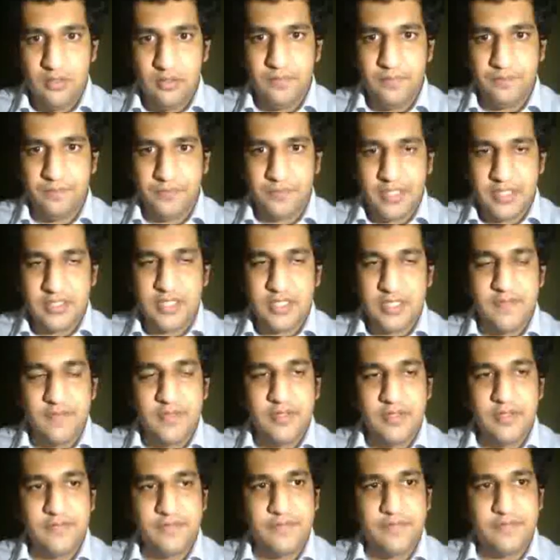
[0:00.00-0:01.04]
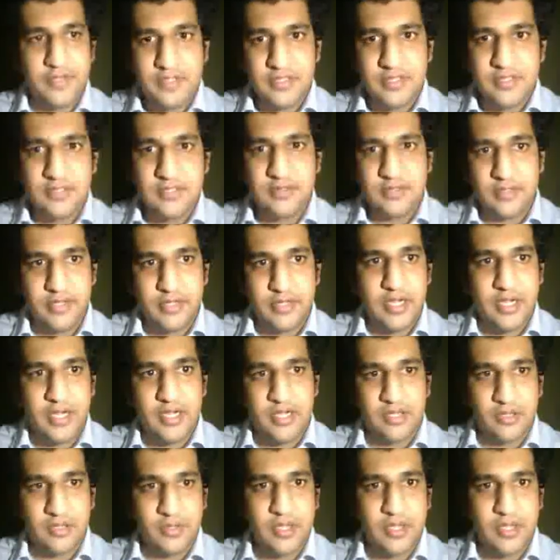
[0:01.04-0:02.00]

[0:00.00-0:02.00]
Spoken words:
It's given the Frisians grading.